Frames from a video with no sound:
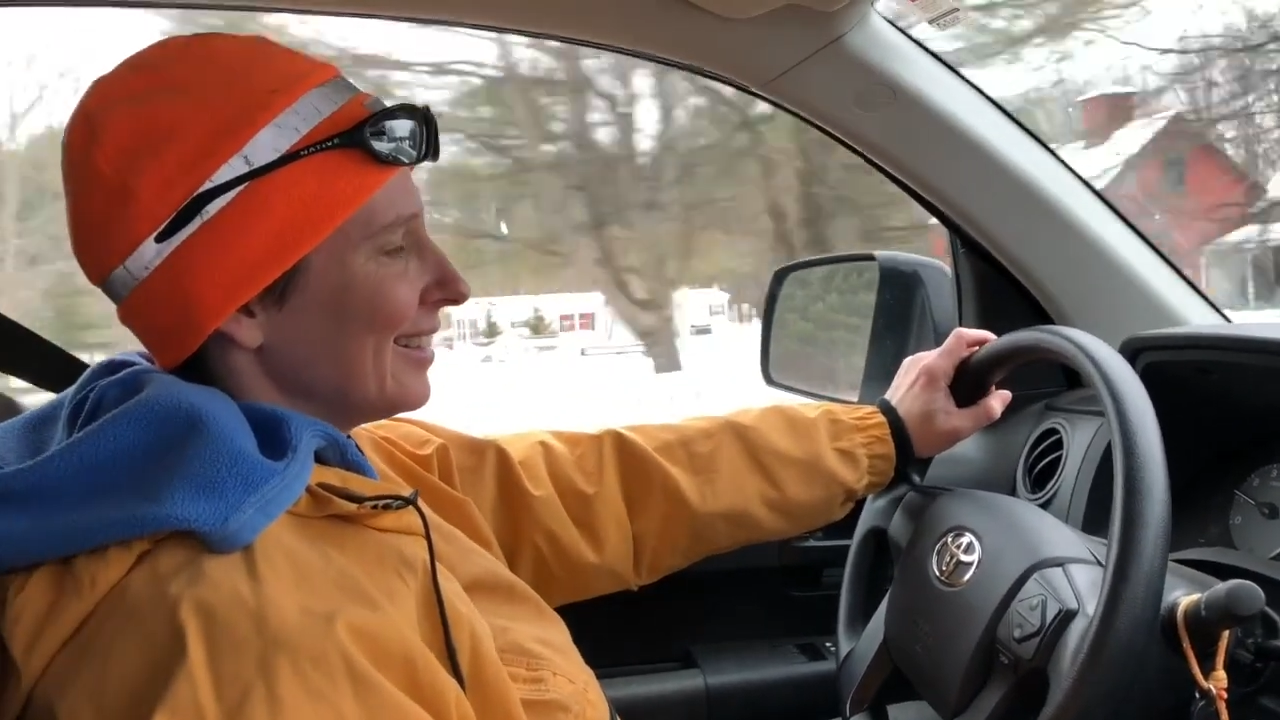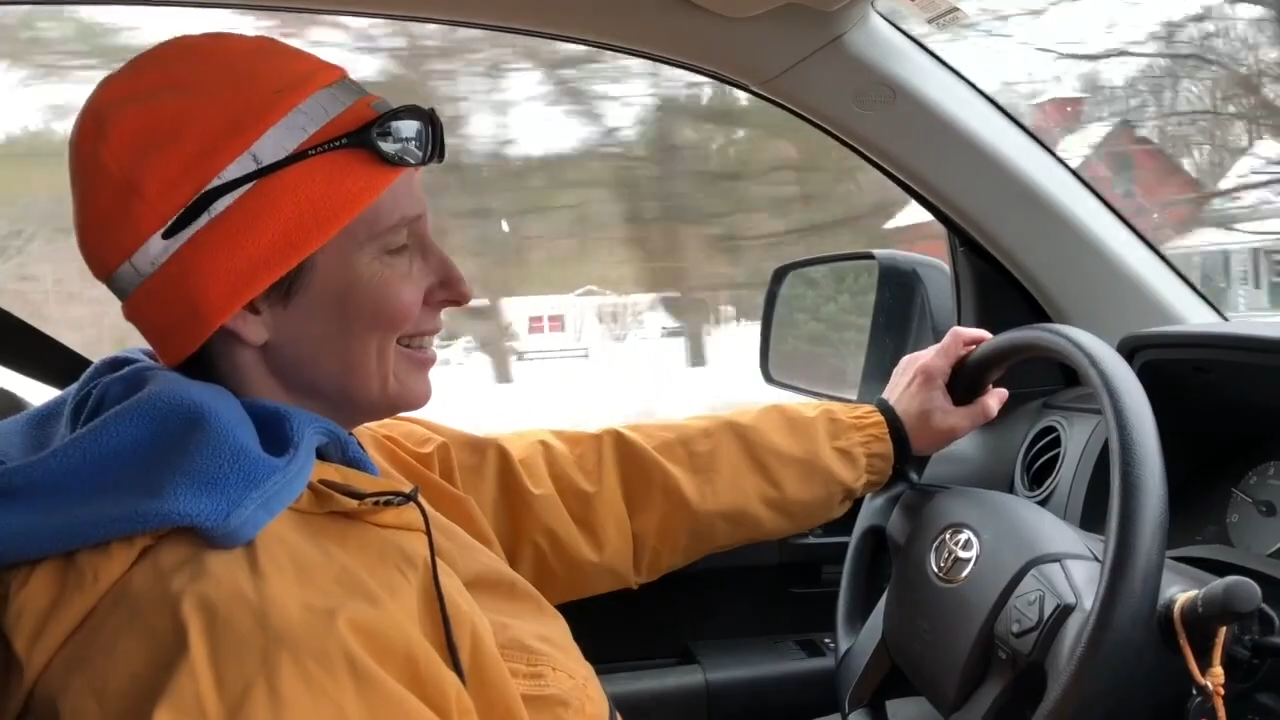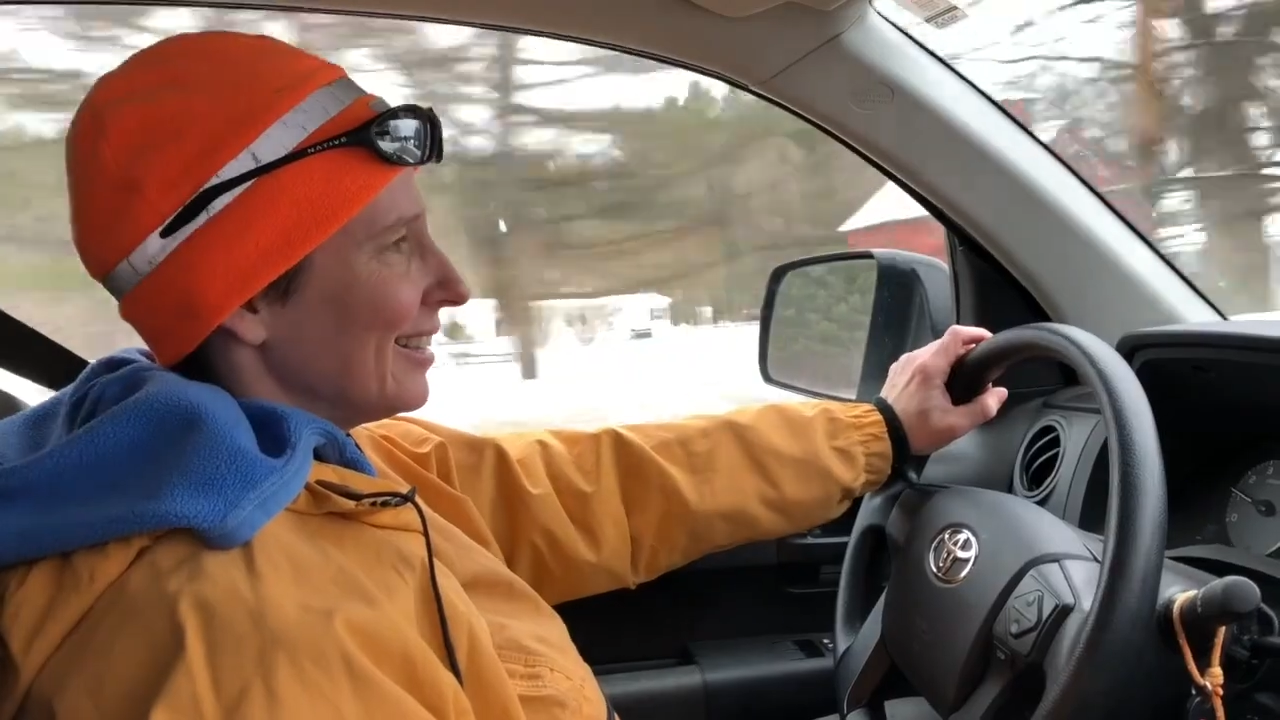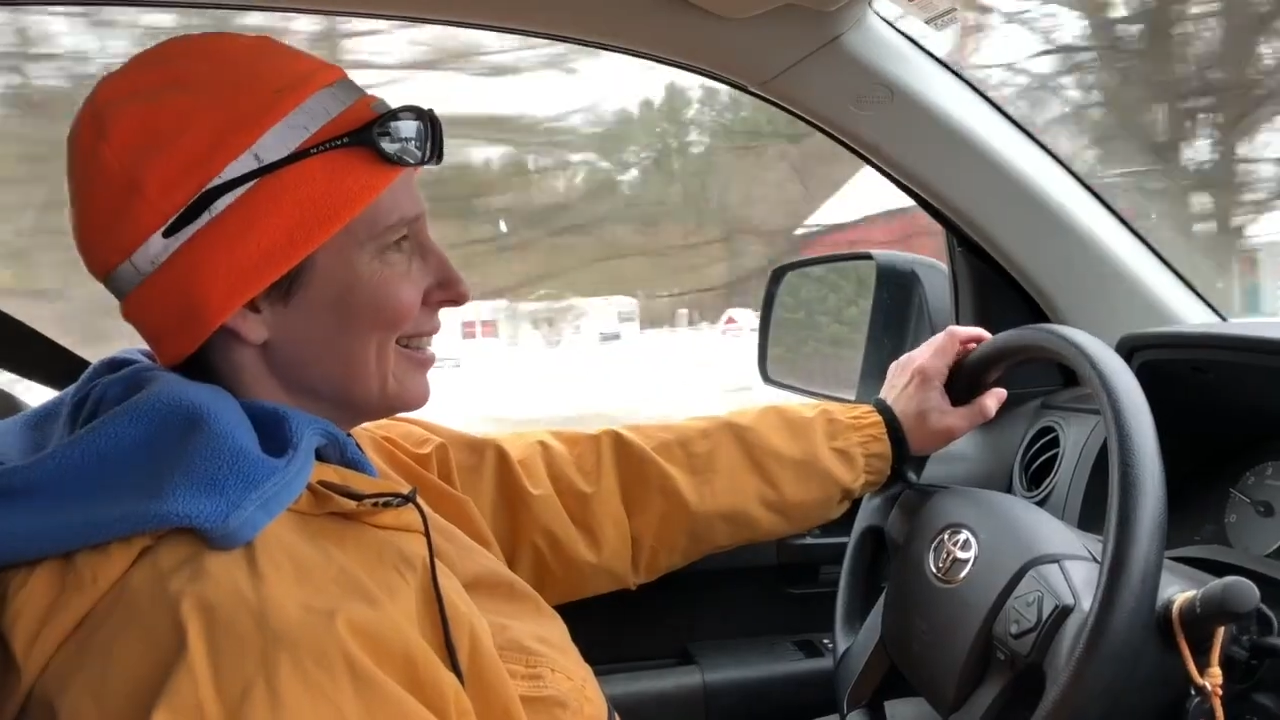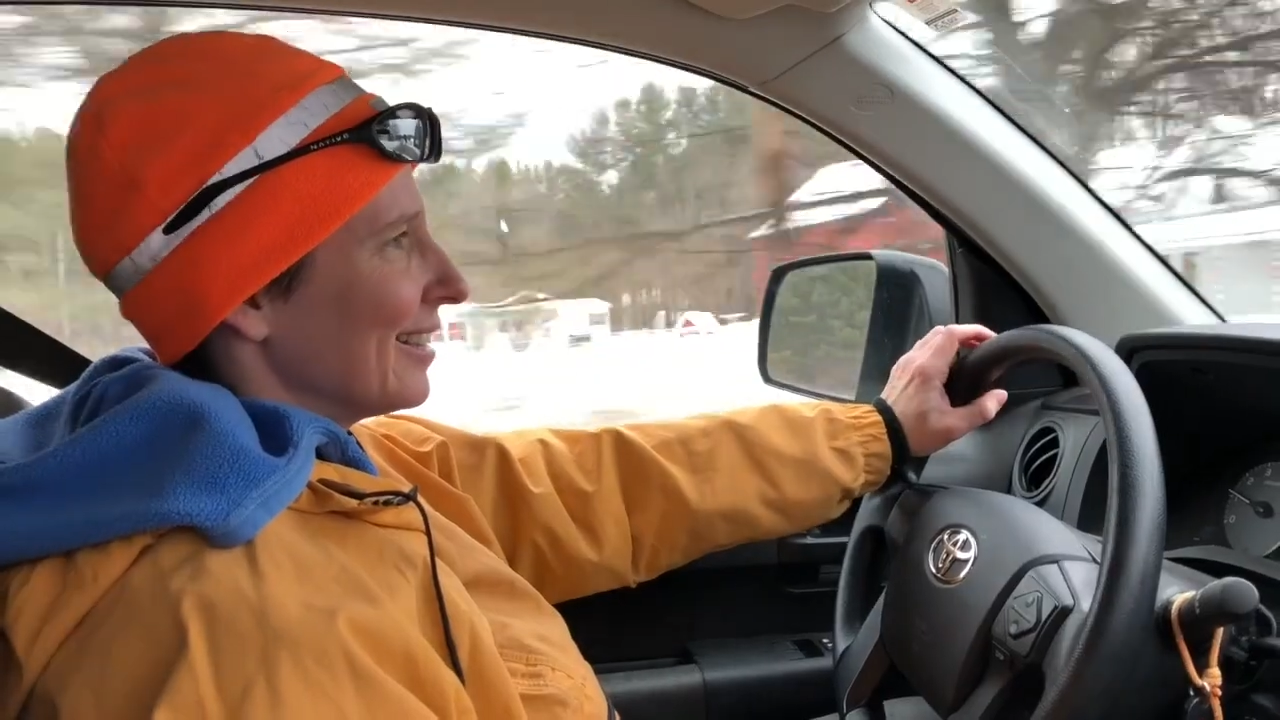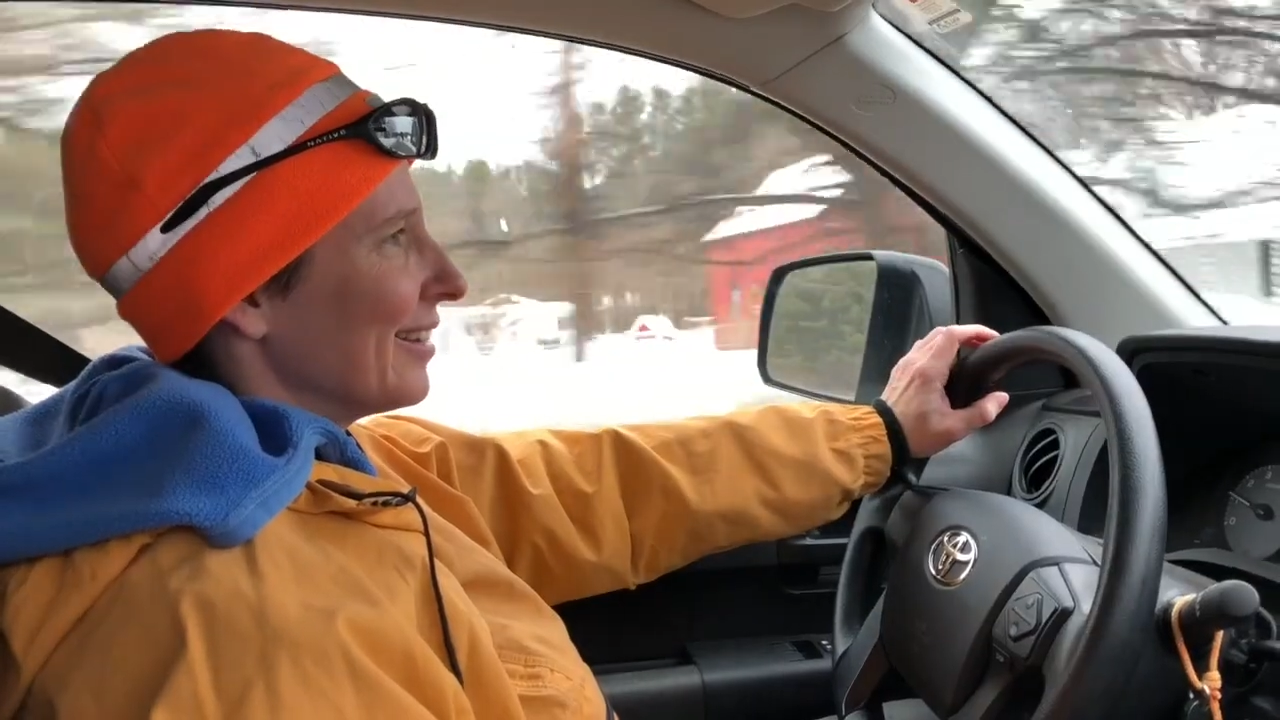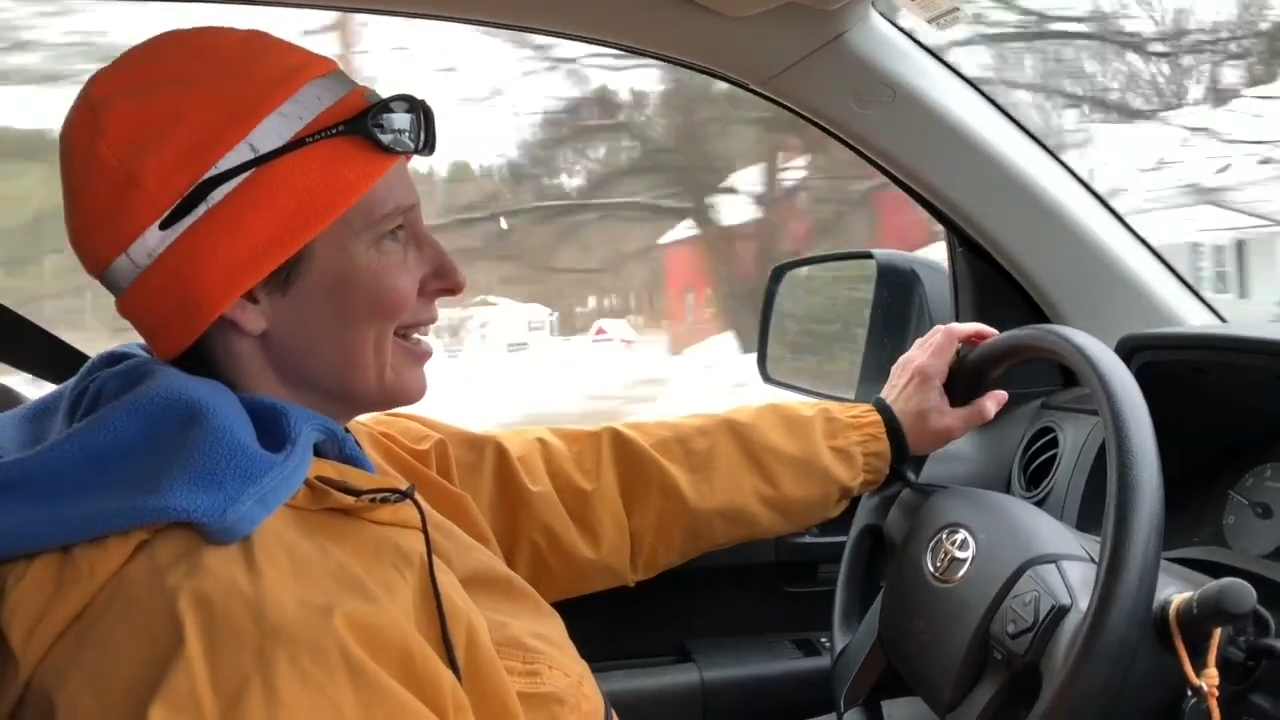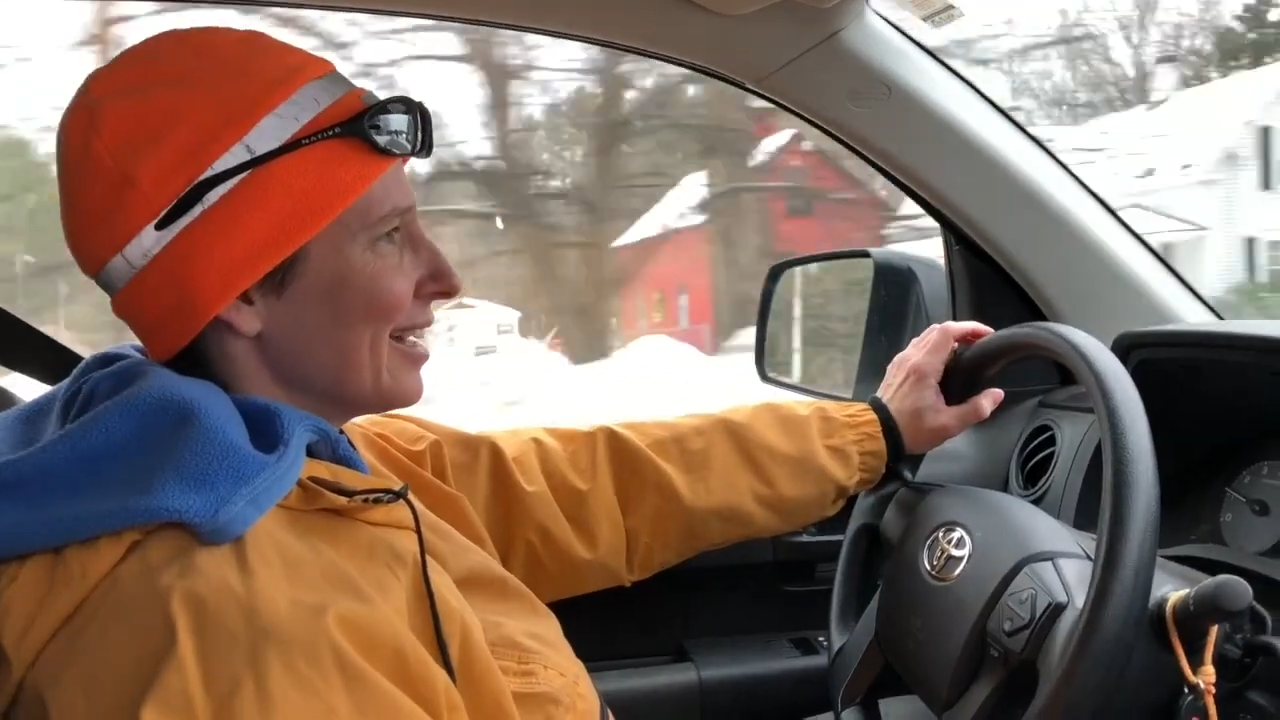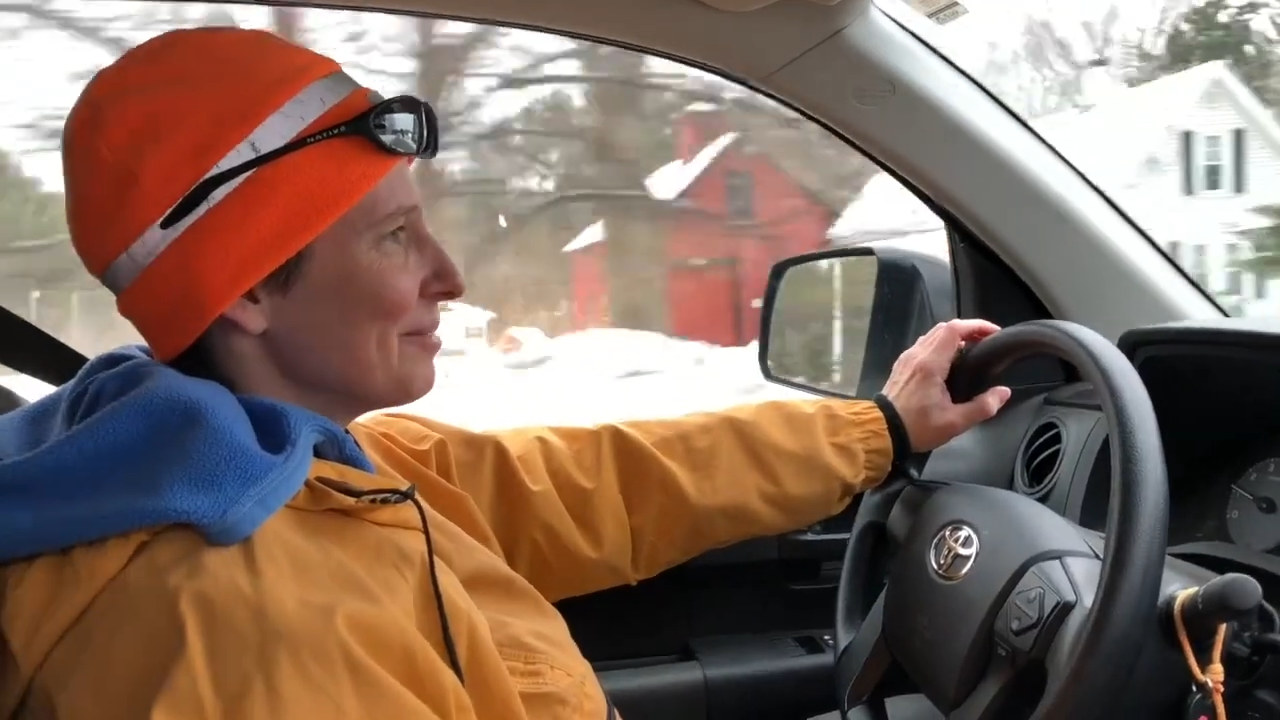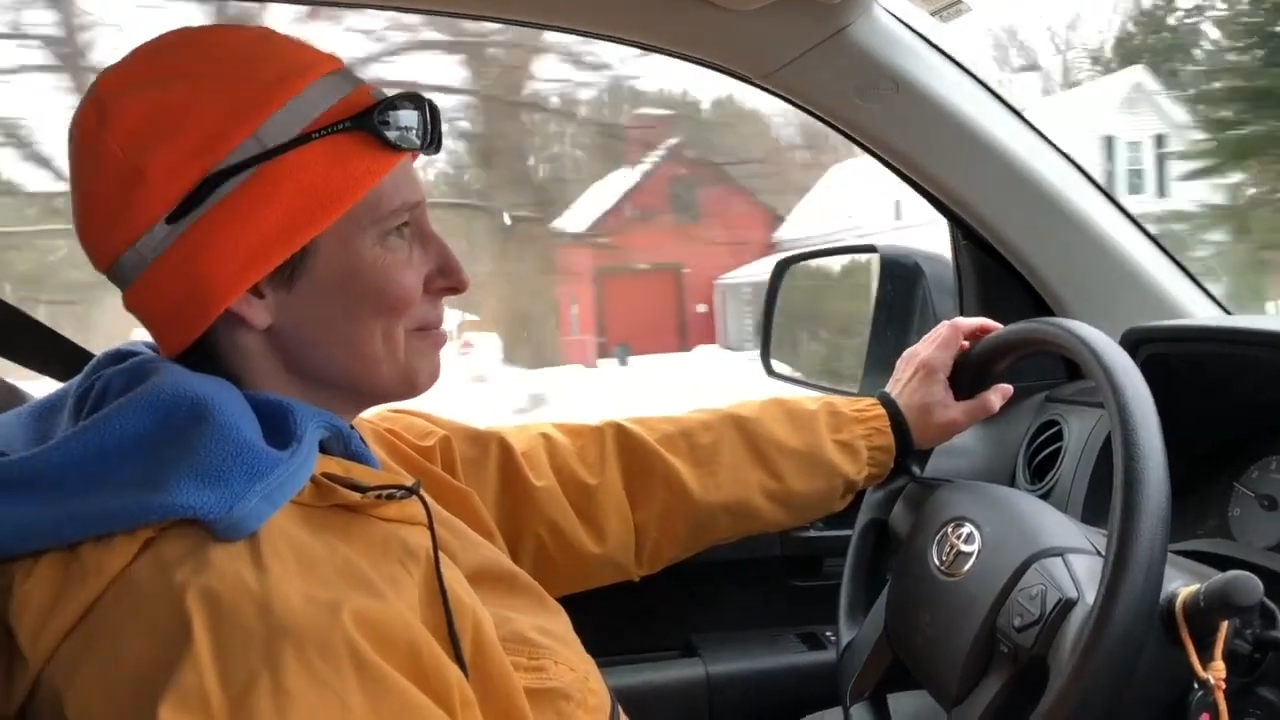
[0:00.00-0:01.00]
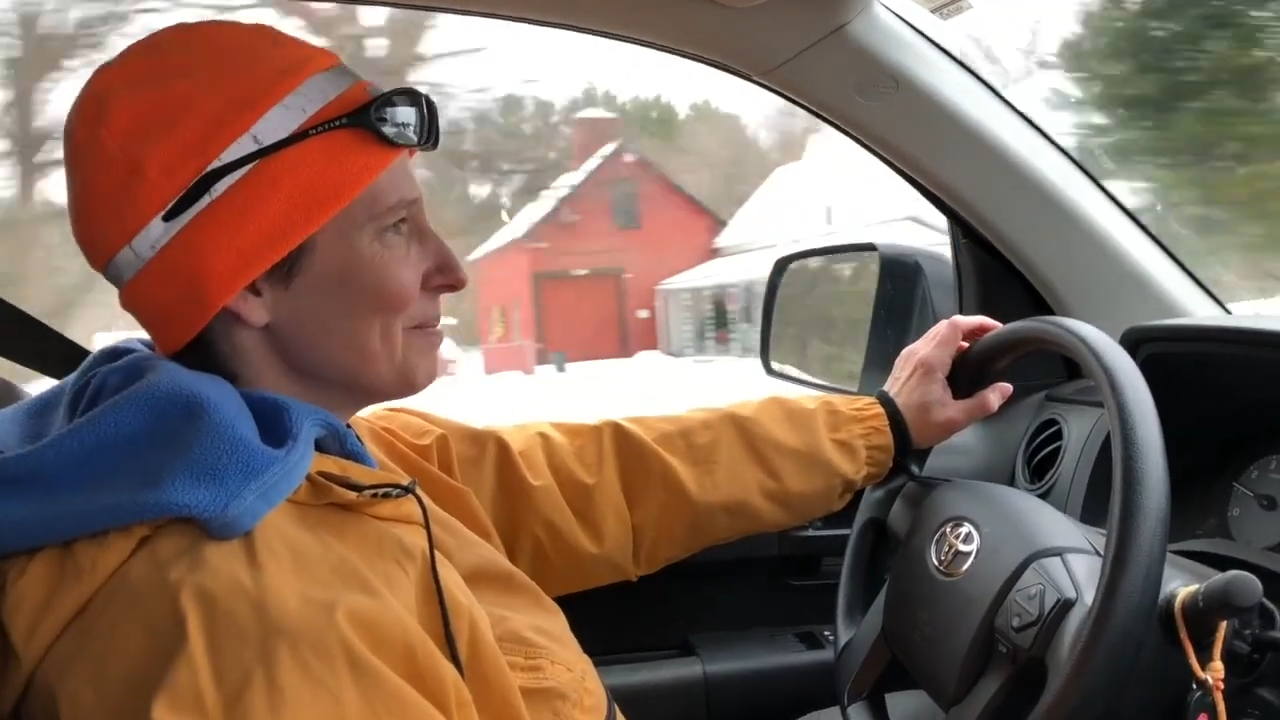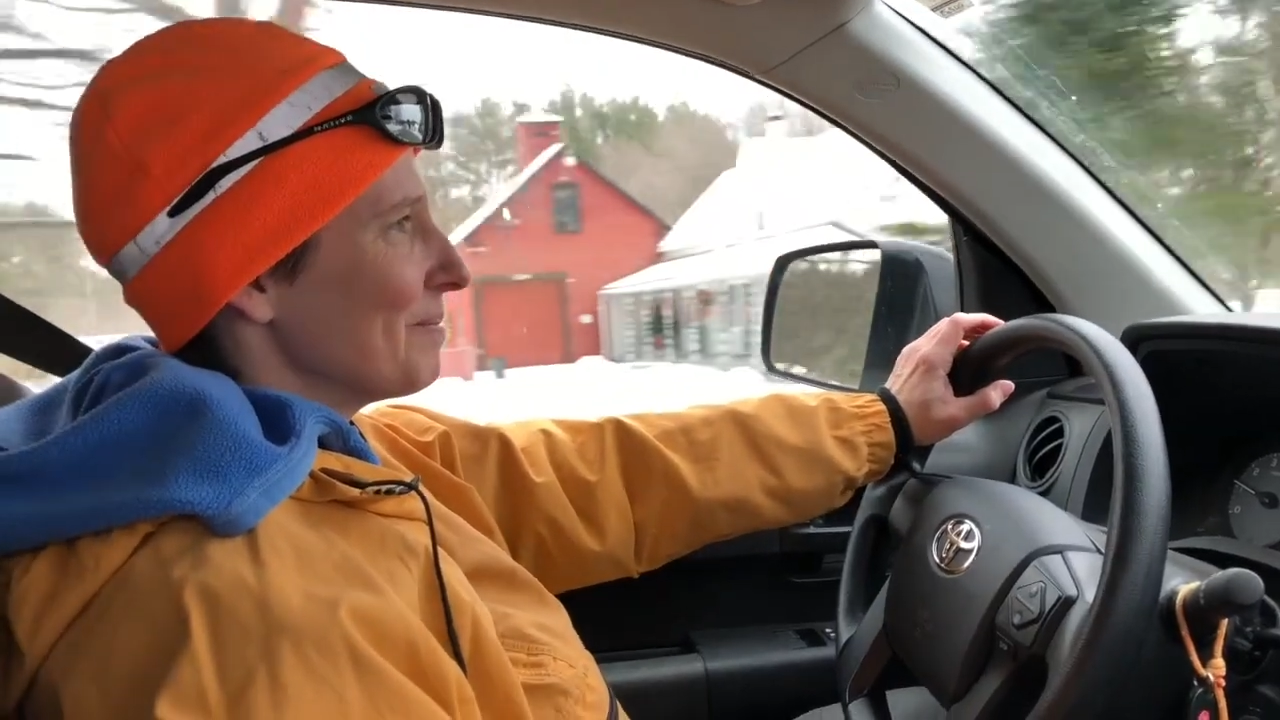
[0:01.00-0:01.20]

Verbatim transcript: And that nice.